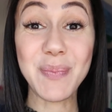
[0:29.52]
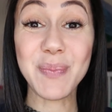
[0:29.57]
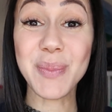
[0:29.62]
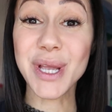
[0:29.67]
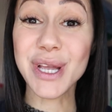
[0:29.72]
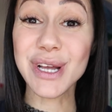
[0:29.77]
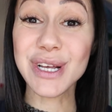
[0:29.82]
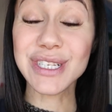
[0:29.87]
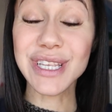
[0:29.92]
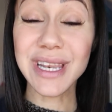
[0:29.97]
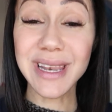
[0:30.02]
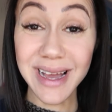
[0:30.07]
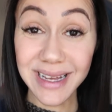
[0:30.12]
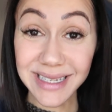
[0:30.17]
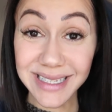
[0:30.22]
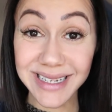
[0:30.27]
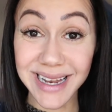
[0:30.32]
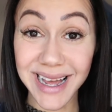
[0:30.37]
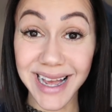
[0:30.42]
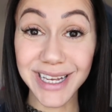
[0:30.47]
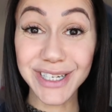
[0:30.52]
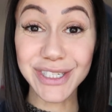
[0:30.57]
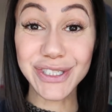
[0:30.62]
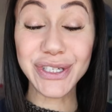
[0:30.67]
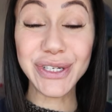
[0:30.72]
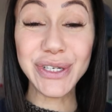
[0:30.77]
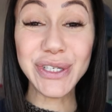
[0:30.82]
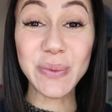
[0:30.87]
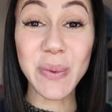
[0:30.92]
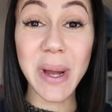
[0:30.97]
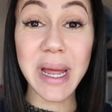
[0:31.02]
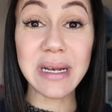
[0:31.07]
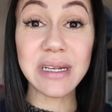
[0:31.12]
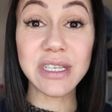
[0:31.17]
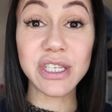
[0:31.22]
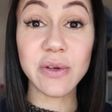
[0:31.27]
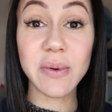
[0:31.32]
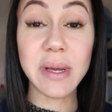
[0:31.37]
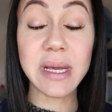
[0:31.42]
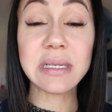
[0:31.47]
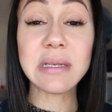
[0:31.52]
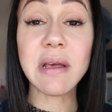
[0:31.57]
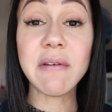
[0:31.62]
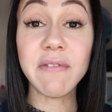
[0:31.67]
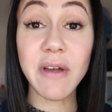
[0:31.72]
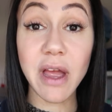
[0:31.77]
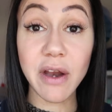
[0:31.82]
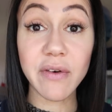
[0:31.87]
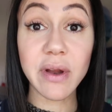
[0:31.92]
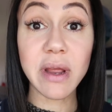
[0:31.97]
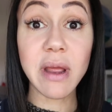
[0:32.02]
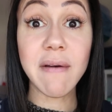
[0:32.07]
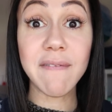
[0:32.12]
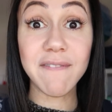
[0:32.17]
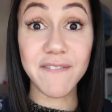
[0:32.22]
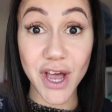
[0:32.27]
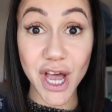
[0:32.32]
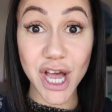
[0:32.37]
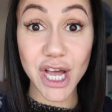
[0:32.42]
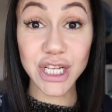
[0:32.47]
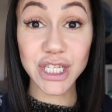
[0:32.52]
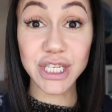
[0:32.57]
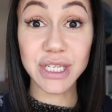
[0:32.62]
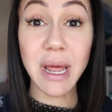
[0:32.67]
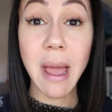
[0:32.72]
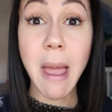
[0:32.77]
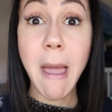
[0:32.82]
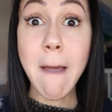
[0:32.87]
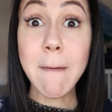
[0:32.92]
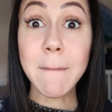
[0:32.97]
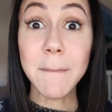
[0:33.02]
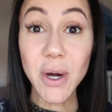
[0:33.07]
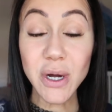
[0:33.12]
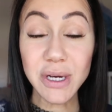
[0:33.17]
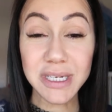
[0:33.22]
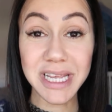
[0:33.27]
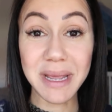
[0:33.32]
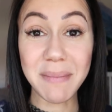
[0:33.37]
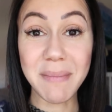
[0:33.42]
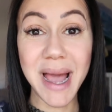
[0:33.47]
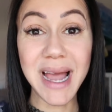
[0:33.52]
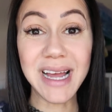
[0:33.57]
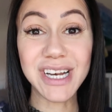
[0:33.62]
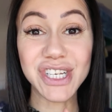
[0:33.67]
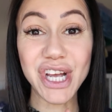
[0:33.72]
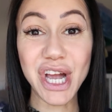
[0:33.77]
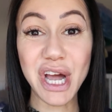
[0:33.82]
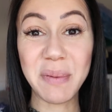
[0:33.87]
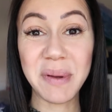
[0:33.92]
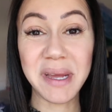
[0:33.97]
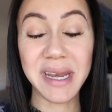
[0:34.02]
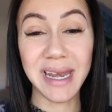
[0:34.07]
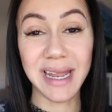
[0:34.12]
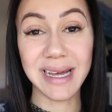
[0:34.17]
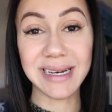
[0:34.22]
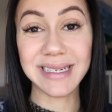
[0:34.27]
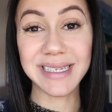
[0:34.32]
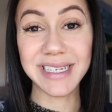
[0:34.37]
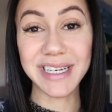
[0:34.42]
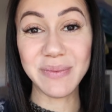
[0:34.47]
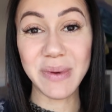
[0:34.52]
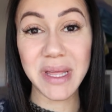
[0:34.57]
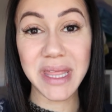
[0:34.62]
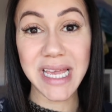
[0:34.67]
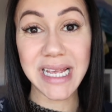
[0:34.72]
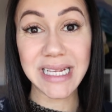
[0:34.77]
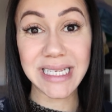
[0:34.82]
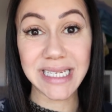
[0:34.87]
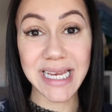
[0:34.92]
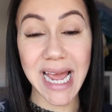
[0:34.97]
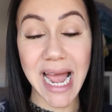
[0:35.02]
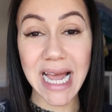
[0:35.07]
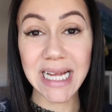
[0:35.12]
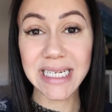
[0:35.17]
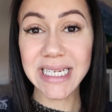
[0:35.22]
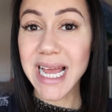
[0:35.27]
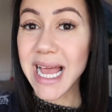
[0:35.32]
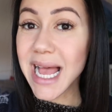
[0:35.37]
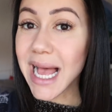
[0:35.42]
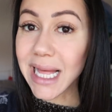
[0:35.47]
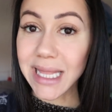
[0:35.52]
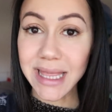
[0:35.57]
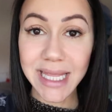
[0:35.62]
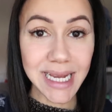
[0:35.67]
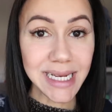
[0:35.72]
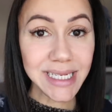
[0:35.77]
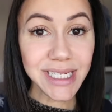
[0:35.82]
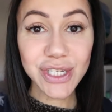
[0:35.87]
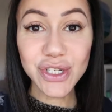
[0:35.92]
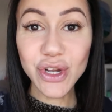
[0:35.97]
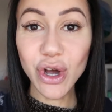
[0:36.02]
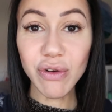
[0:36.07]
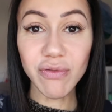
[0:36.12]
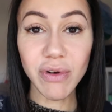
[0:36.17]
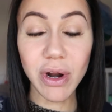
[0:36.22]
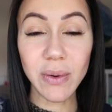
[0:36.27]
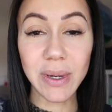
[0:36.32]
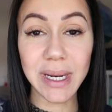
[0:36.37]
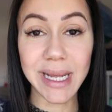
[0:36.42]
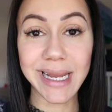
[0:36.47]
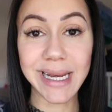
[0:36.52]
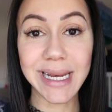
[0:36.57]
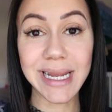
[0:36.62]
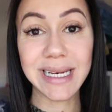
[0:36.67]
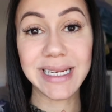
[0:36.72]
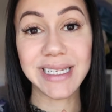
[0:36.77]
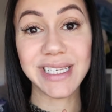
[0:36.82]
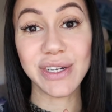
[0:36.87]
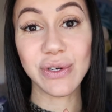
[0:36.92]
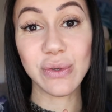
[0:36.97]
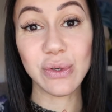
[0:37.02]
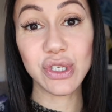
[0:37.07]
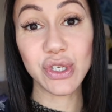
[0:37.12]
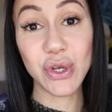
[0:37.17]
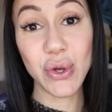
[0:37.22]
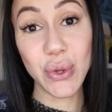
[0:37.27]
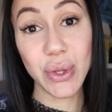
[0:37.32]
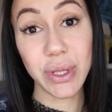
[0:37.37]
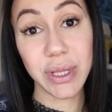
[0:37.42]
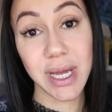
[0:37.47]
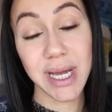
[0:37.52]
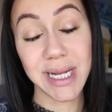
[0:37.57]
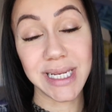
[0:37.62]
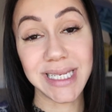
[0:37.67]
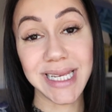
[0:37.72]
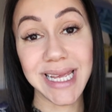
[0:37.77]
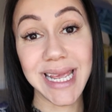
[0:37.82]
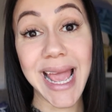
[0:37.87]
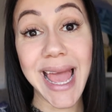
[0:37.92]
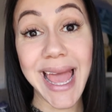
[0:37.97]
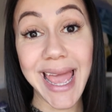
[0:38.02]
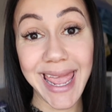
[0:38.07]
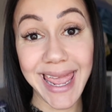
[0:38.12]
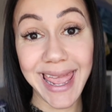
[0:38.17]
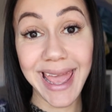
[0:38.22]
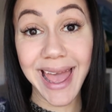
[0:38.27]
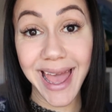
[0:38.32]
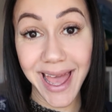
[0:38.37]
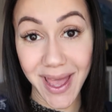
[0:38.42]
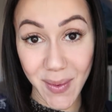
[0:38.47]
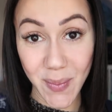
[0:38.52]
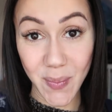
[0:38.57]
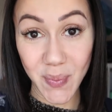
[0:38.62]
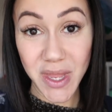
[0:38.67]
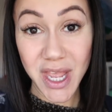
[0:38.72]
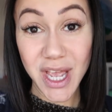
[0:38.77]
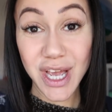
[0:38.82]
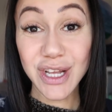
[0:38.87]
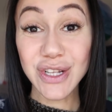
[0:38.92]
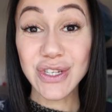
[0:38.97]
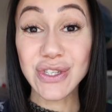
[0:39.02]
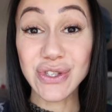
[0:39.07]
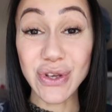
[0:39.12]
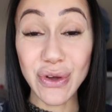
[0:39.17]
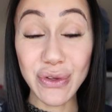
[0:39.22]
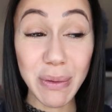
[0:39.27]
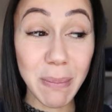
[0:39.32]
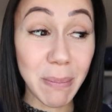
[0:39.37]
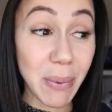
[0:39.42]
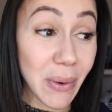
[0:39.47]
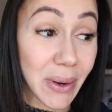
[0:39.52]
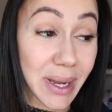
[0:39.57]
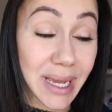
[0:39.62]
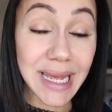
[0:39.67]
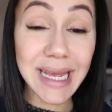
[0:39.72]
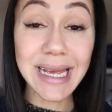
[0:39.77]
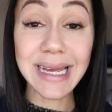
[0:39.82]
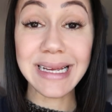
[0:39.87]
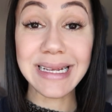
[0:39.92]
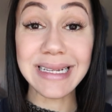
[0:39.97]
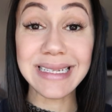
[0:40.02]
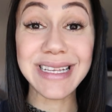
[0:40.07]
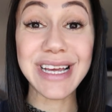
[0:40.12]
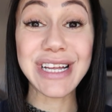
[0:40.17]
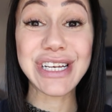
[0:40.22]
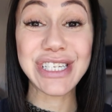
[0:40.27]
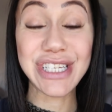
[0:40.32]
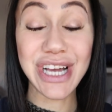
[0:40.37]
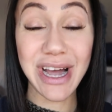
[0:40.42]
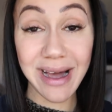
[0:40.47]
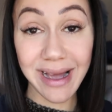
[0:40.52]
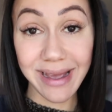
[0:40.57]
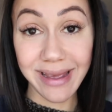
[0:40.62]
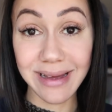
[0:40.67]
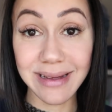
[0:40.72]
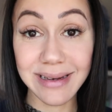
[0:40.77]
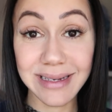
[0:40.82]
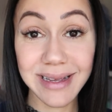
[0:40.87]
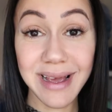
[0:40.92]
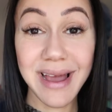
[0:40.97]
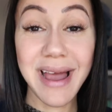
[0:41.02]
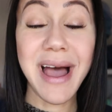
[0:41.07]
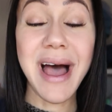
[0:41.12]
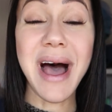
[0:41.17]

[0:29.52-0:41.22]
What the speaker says: because last night Jude went to his very first boxing match up in London with his dad, and they did not roll in until 2:30 a.m. So the boy is tired.